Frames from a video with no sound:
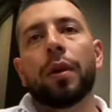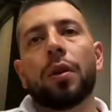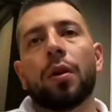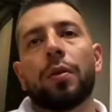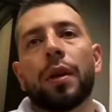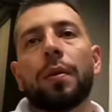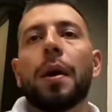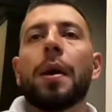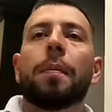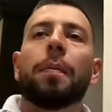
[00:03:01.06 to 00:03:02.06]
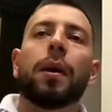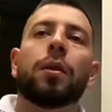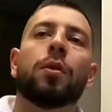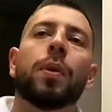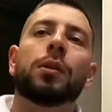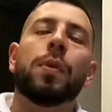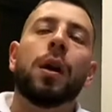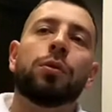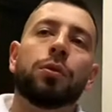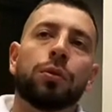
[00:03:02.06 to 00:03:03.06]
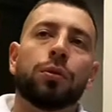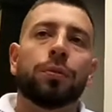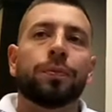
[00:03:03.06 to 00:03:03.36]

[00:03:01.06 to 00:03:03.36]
theory by Thomas Malthus,